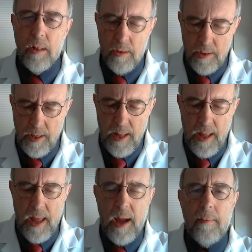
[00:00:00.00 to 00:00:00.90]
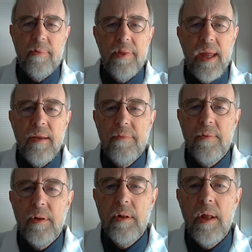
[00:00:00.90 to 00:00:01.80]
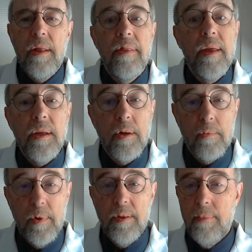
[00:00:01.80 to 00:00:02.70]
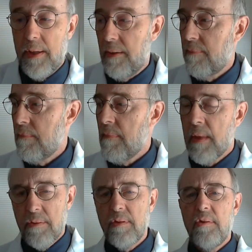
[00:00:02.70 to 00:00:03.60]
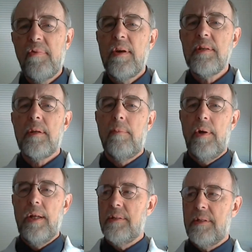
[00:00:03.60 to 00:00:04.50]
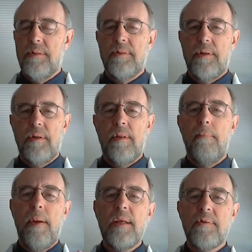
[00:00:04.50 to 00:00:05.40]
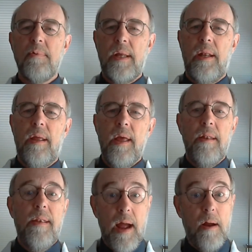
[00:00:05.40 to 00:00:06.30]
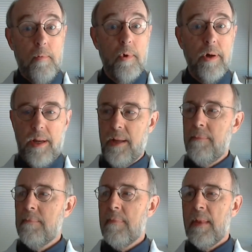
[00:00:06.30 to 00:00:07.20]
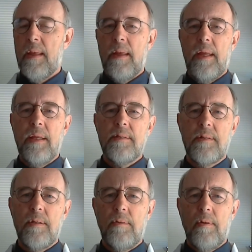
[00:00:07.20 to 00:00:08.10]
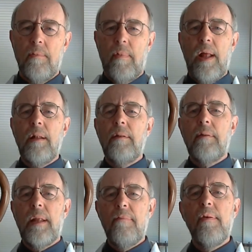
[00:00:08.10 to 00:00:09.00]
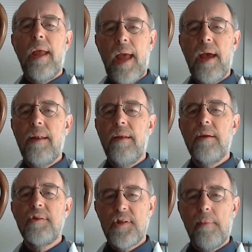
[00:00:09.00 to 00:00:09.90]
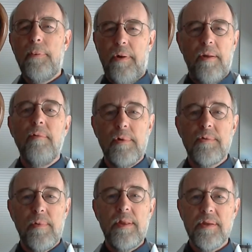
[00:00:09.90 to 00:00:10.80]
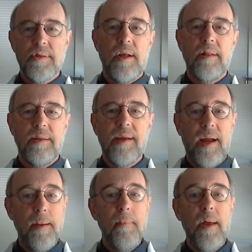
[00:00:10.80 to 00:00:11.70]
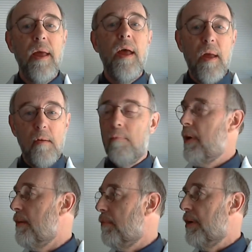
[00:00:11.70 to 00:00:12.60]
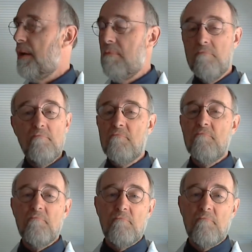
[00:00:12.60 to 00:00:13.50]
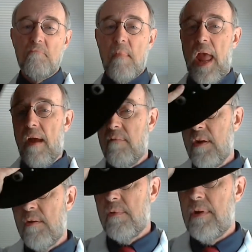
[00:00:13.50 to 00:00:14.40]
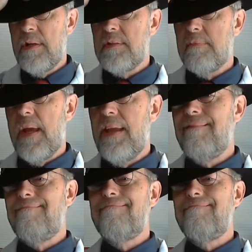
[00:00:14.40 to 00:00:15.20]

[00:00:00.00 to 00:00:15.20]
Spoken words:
Lord, I'm thankful that you're with me. So, as far as our brain is concerned, the best way to not worry is to, well, if we had a shepherd who was with us all the time, we would have no worries, mate.